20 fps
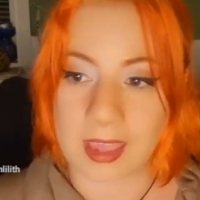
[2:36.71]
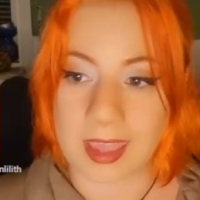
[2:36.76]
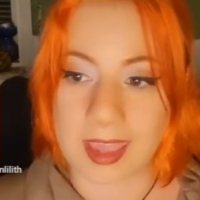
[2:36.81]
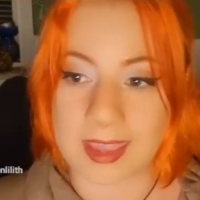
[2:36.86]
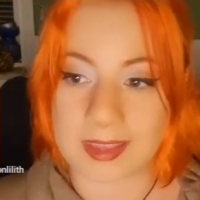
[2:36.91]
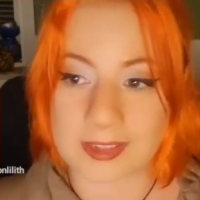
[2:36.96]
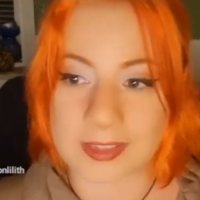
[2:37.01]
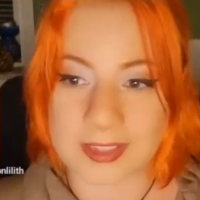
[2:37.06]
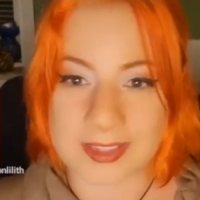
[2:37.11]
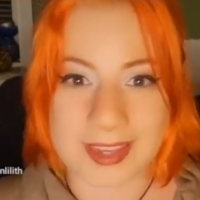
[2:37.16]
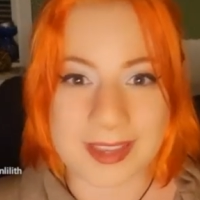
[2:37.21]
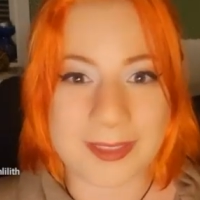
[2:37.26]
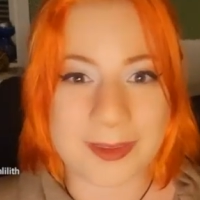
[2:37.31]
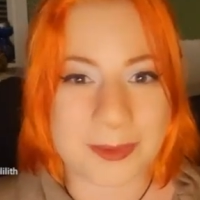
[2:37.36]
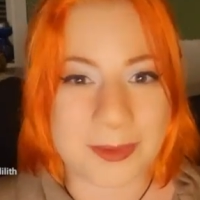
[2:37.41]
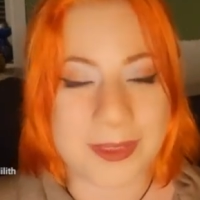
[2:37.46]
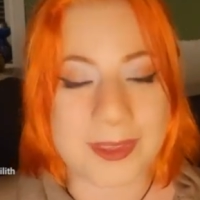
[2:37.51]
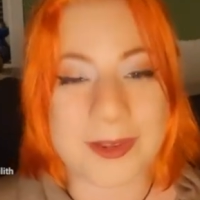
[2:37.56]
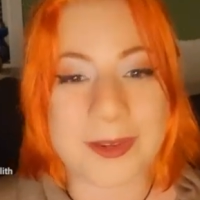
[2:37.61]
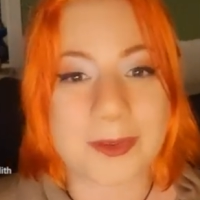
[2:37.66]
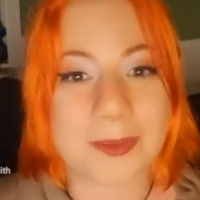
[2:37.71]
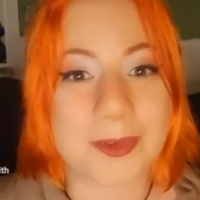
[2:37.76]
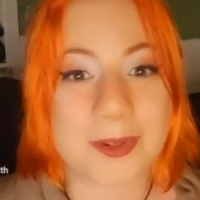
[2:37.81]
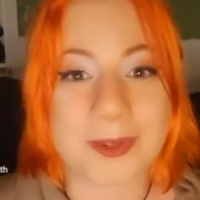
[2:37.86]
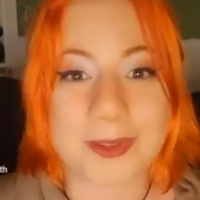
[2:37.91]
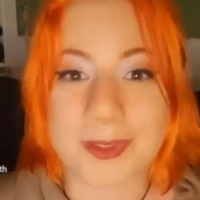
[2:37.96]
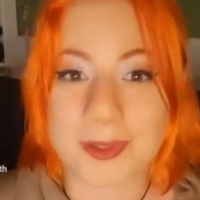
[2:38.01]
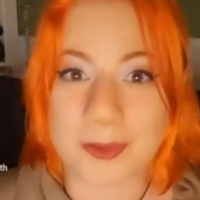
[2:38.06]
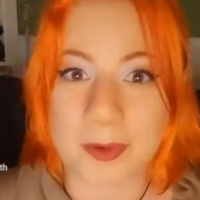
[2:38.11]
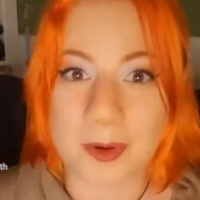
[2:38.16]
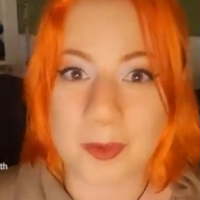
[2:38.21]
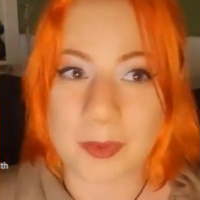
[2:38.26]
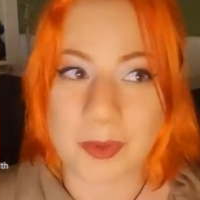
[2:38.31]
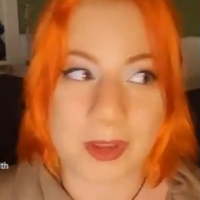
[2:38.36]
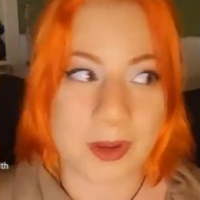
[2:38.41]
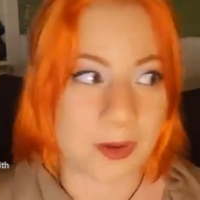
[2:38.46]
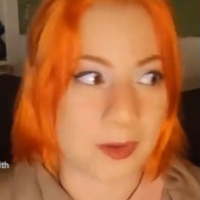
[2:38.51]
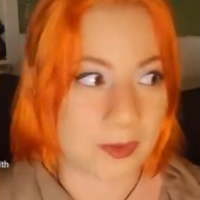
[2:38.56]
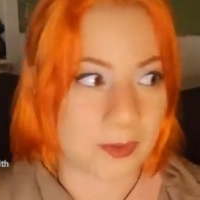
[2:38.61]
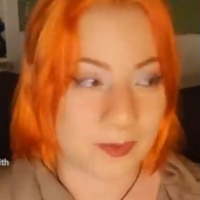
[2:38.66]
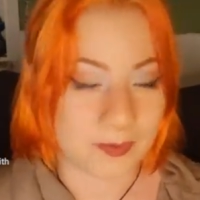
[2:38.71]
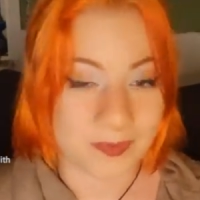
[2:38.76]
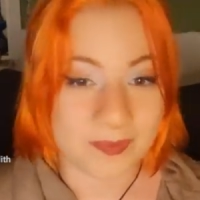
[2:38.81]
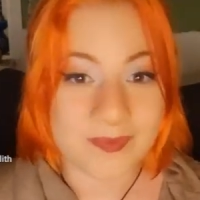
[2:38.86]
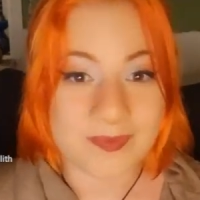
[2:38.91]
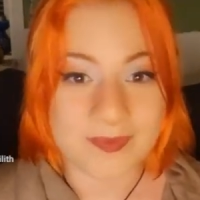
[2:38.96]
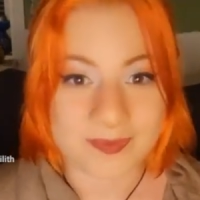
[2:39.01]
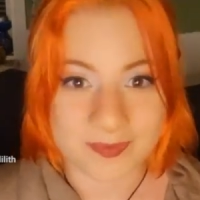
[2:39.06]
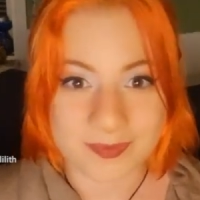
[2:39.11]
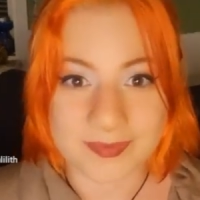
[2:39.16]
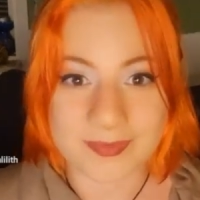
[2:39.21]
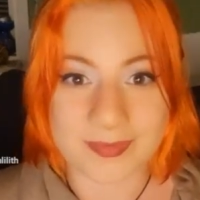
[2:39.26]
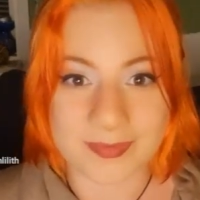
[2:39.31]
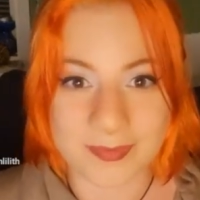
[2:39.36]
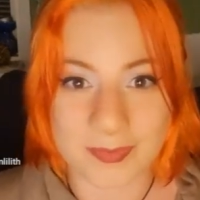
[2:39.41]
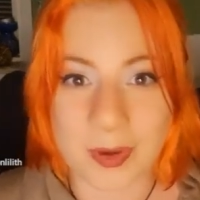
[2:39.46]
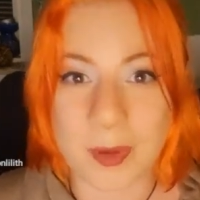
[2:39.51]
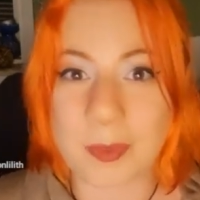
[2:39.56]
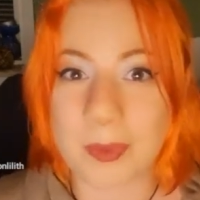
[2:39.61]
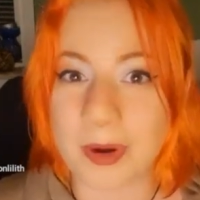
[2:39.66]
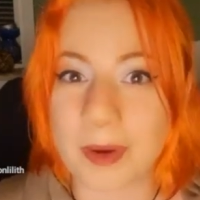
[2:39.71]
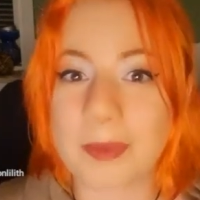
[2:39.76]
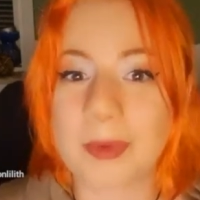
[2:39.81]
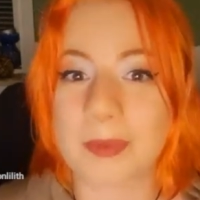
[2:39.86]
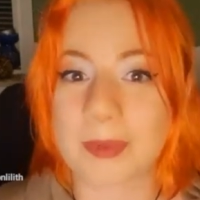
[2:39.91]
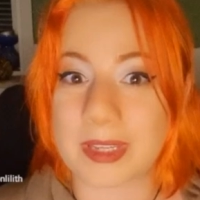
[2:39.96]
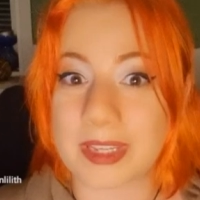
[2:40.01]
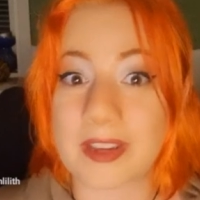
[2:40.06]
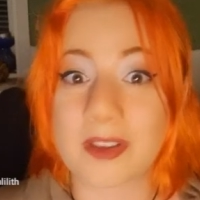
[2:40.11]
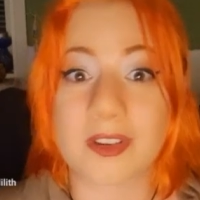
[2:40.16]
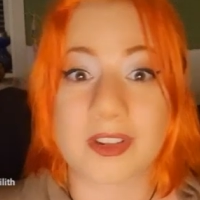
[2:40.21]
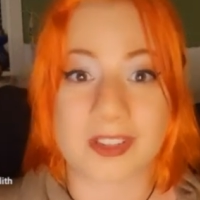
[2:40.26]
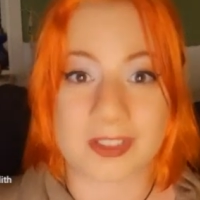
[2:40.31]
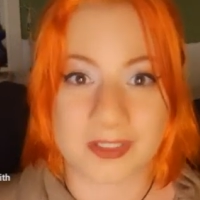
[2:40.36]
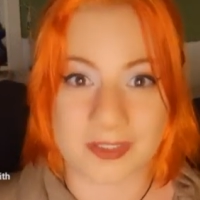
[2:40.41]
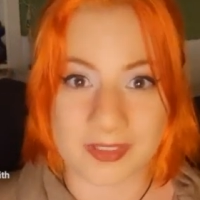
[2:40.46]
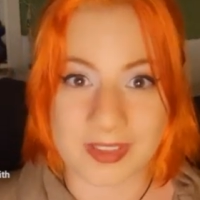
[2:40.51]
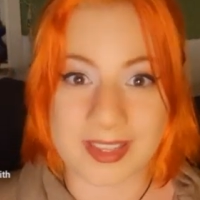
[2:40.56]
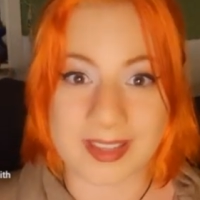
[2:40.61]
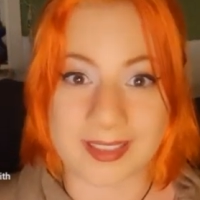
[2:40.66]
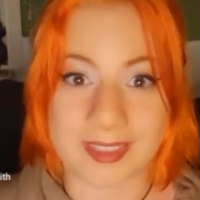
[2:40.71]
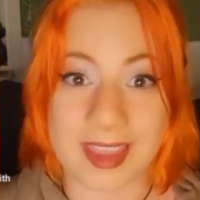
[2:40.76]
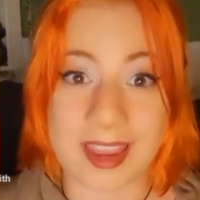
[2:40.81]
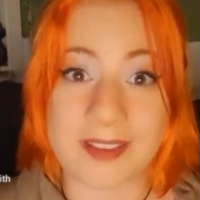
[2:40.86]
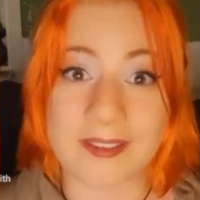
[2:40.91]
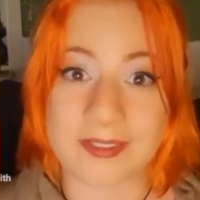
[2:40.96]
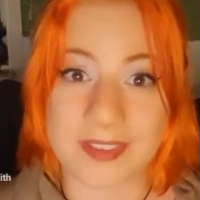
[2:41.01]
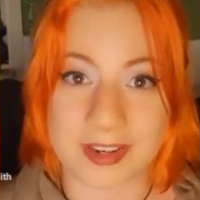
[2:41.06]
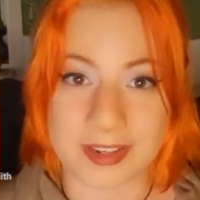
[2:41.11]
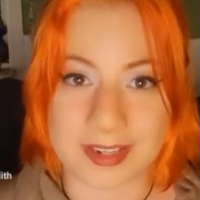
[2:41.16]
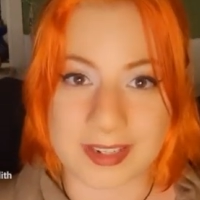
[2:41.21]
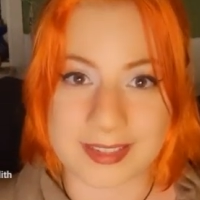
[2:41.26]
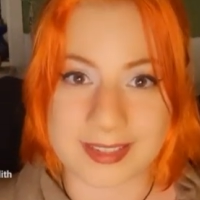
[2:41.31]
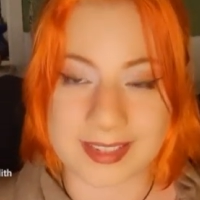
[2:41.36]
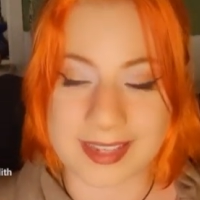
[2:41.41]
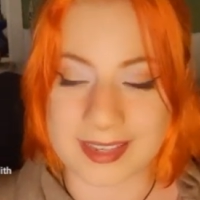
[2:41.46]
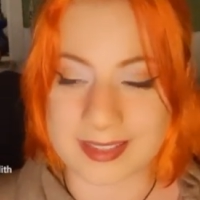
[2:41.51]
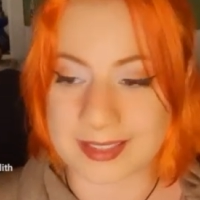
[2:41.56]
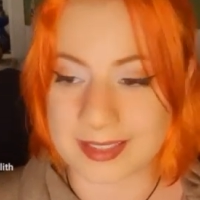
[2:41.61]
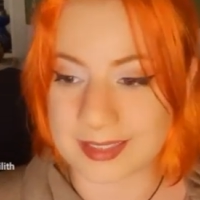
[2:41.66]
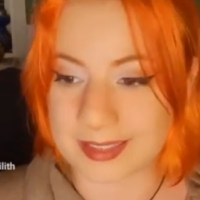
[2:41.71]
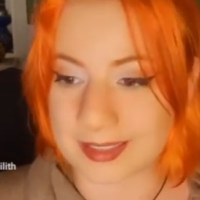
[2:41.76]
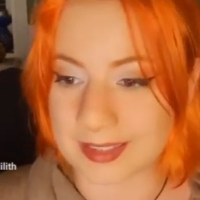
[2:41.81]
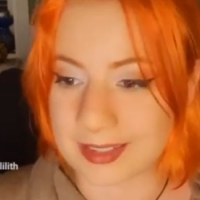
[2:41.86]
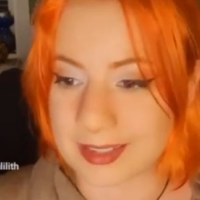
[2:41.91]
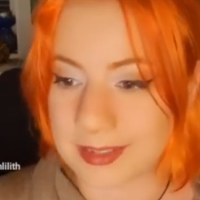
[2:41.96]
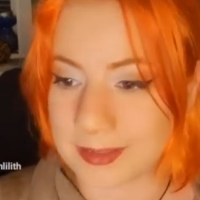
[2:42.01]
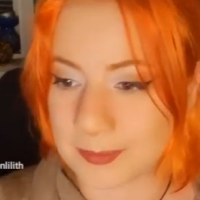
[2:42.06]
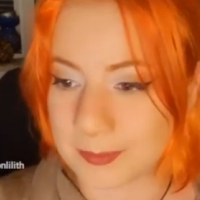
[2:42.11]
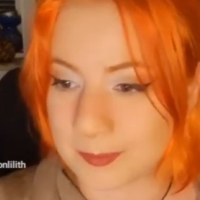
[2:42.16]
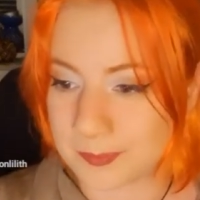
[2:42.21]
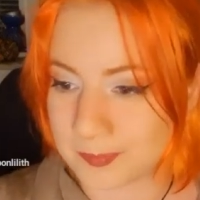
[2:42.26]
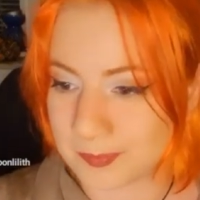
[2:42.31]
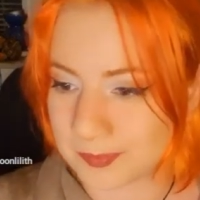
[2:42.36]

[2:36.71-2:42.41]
And together with the new moon in Scorpio, we're probably going to feel that very intensely.